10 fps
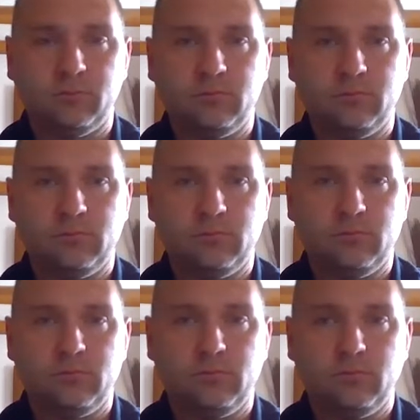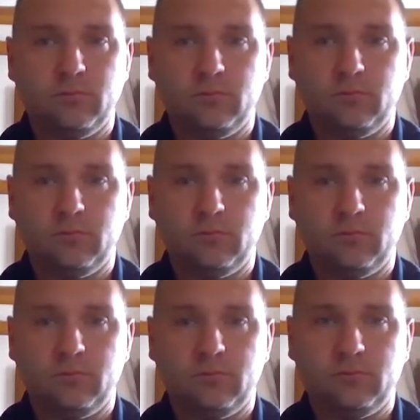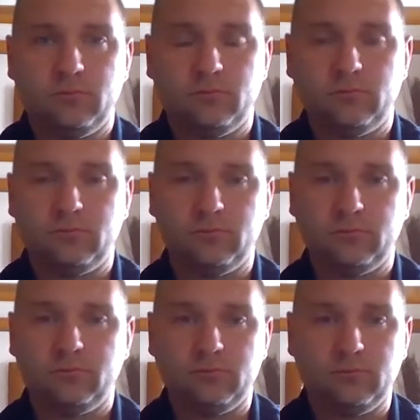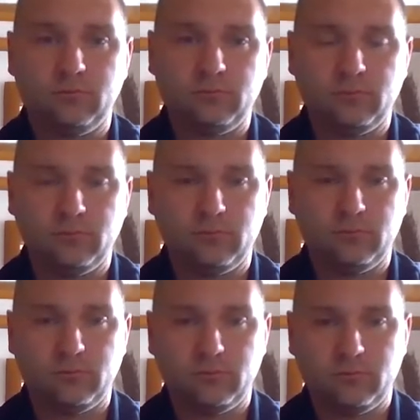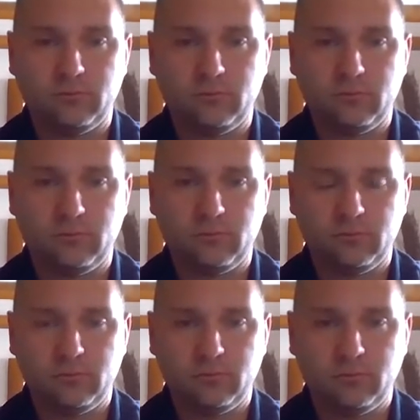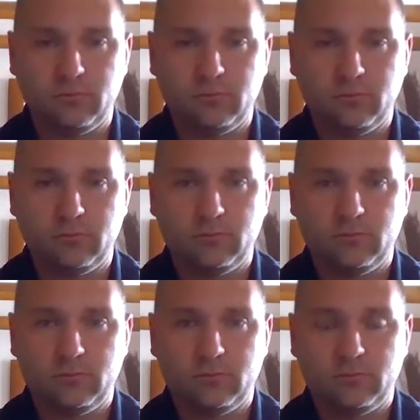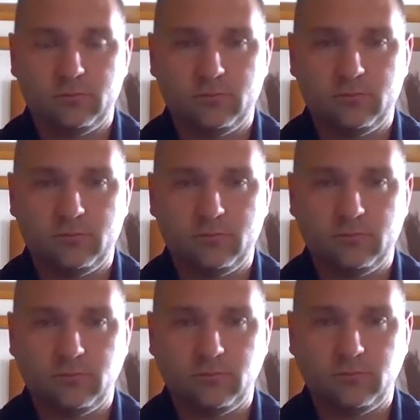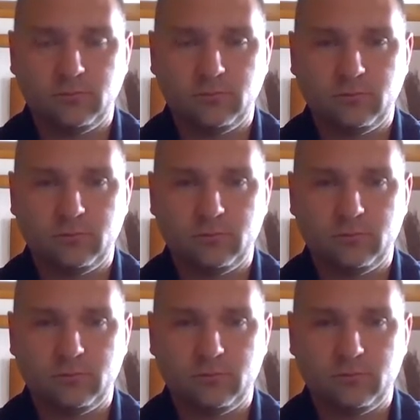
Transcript: [no speech]